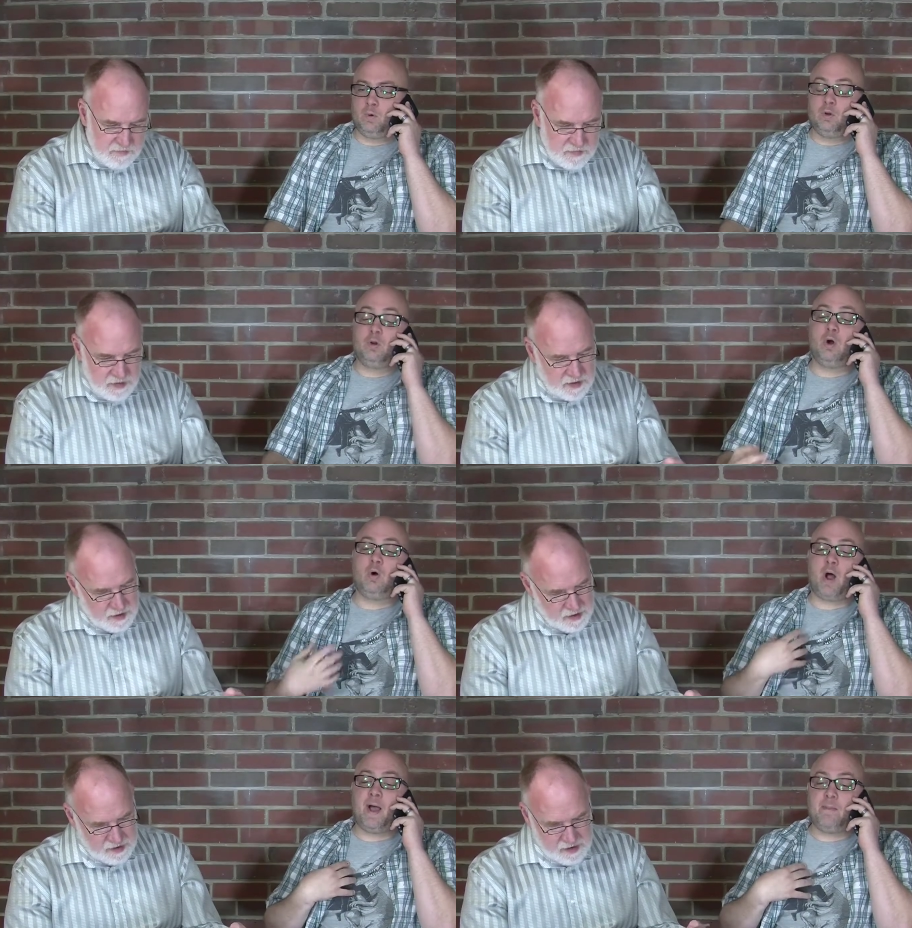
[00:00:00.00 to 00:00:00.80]

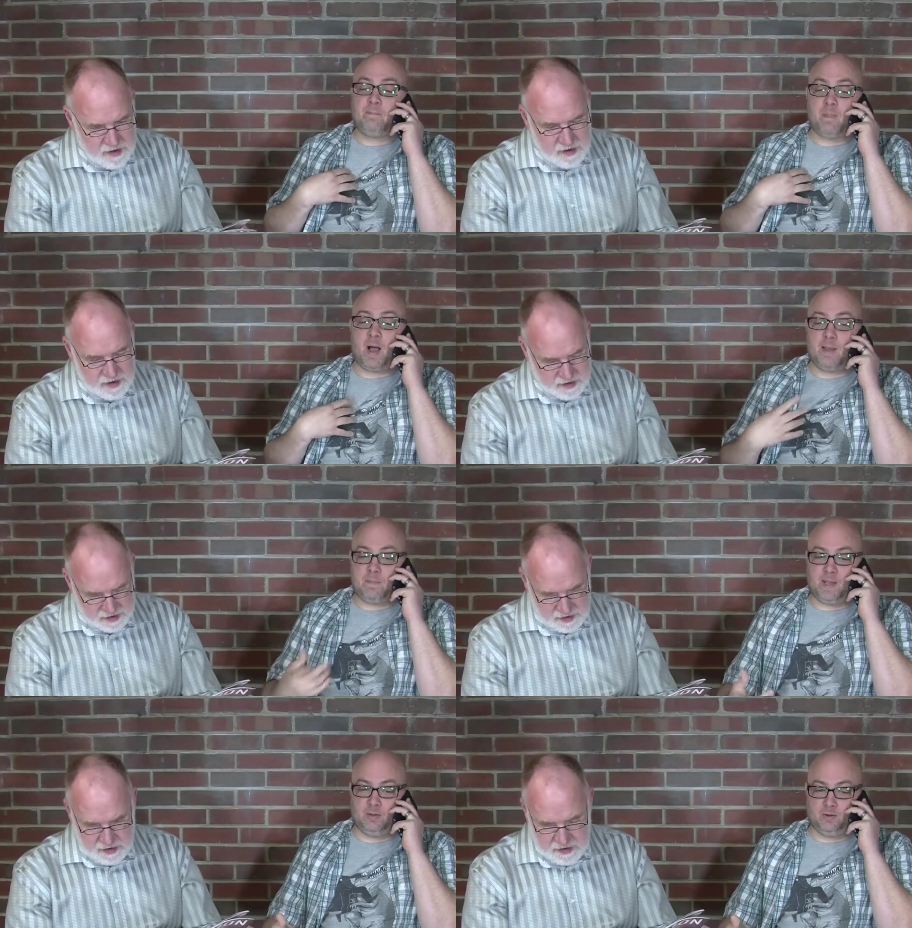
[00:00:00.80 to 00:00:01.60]
Speaker 1: No, I, I
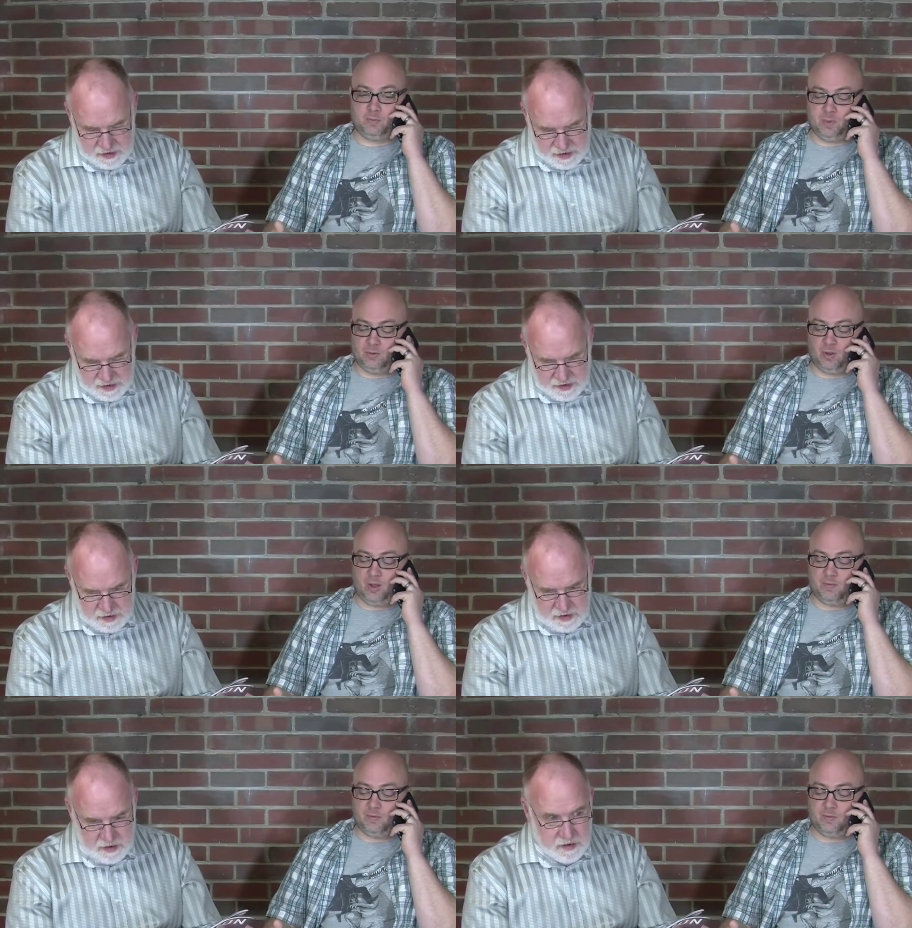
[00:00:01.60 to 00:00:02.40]
paid those bills
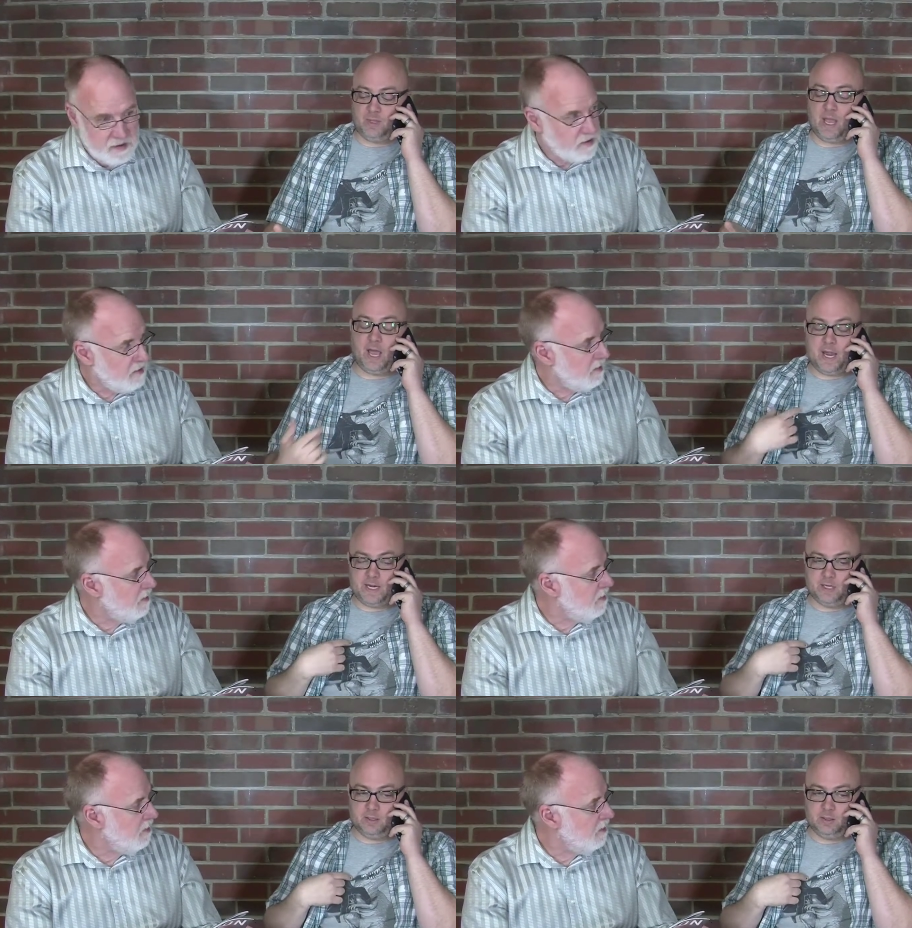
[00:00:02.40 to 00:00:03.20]
off. Yeah, I
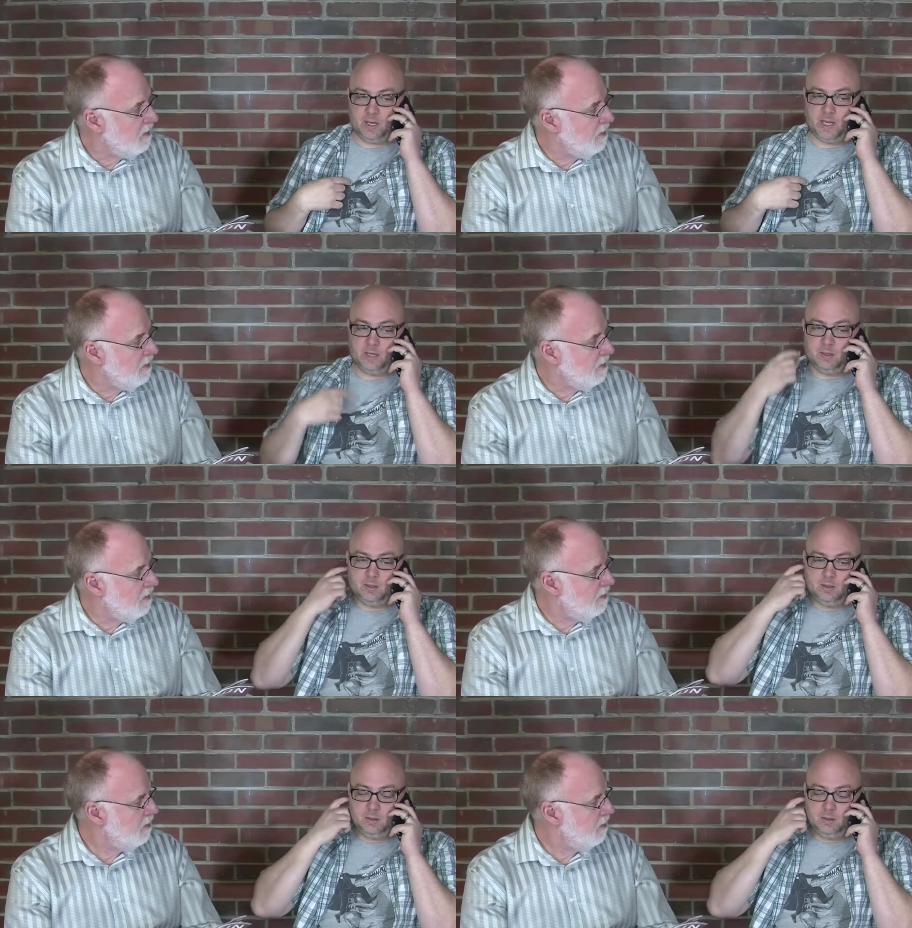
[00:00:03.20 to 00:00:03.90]
did. I did.